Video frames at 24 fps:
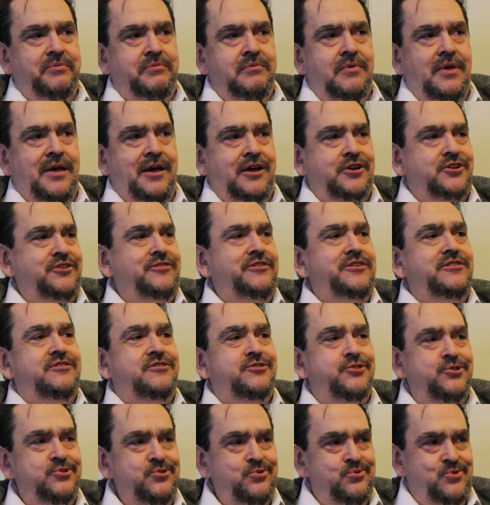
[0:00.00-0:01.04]
actually
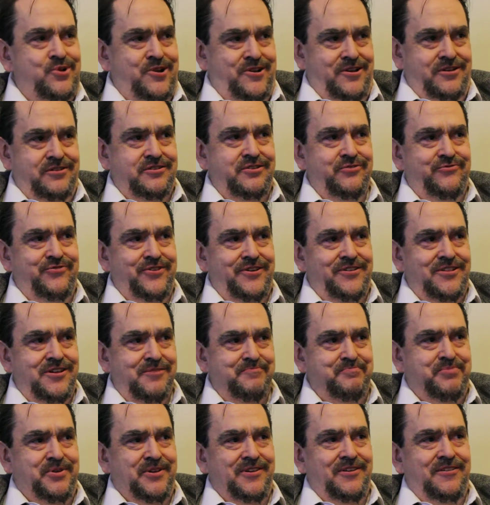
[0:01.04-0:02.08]
do
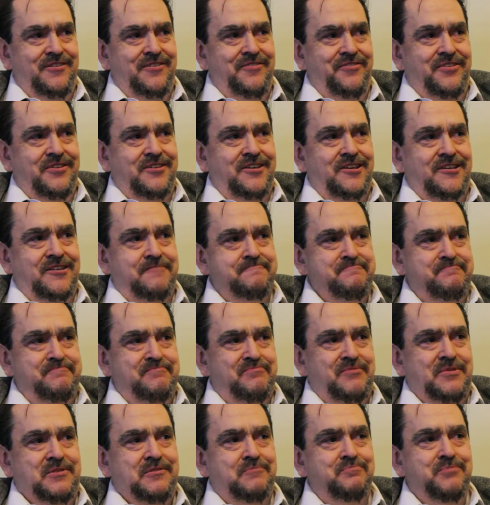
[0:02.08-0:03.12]
develop
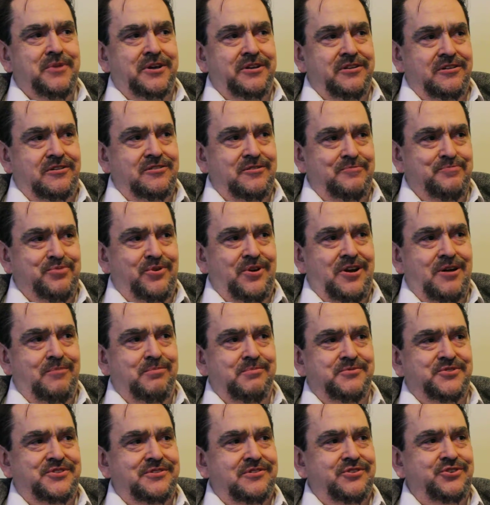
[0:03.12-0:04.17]
medical
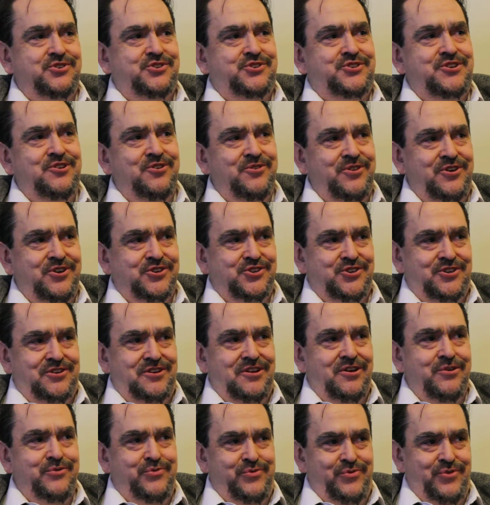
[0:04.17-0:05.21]
problems that are serious
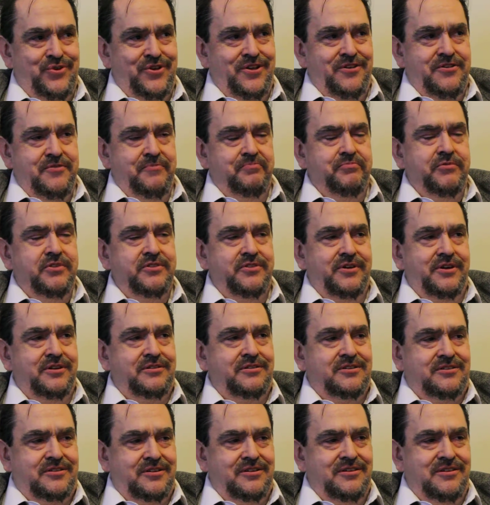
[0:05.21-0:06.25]
enough
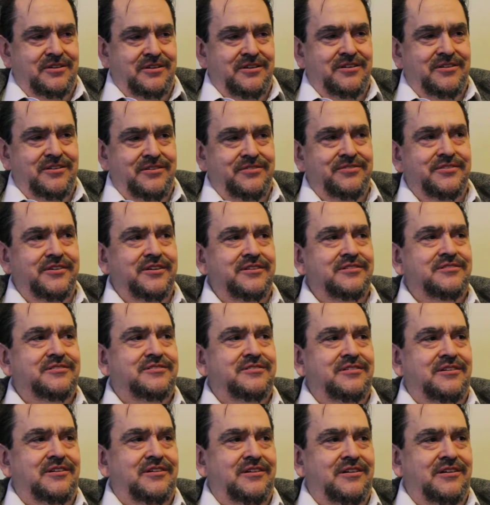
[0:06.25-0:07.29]
that they
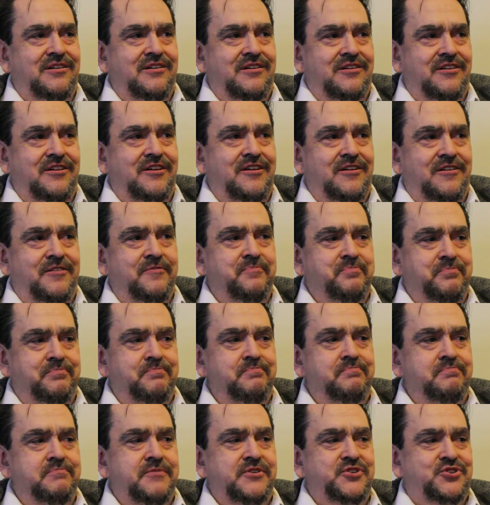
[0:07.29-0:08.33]

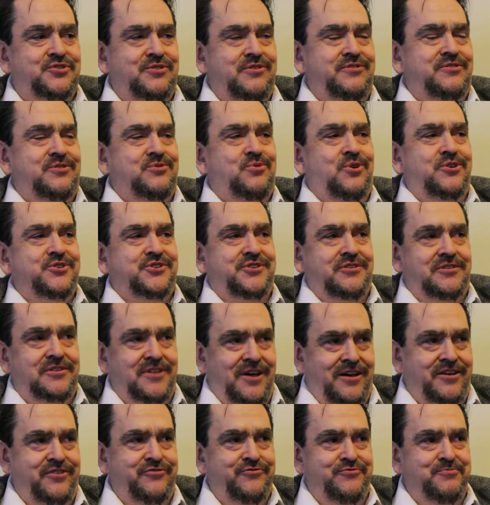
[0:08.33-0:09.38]
start to cost a
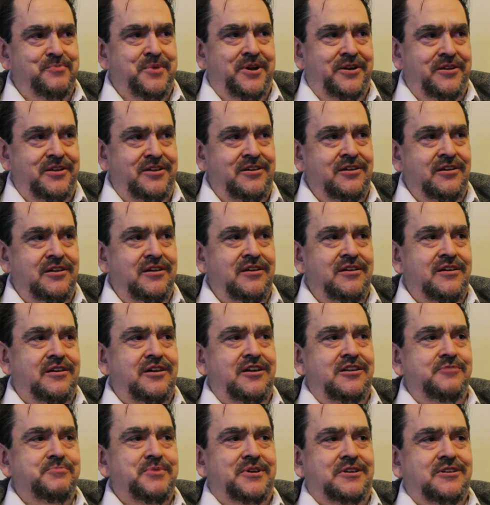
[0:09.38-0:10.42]
lot of money,
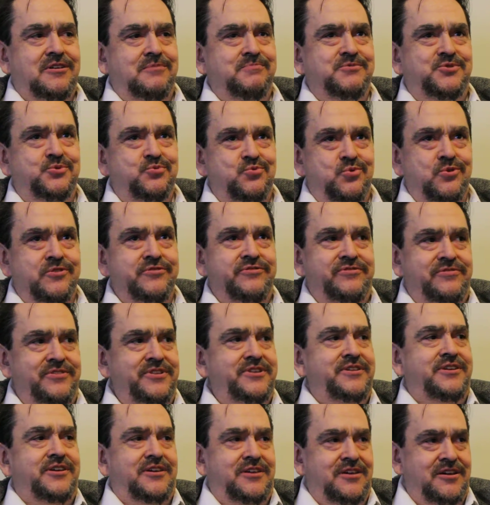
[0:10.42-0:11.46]
and it becomes worth
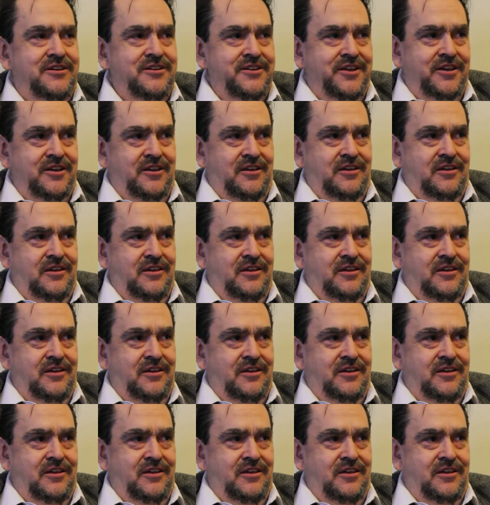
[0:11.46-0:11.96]
litigating.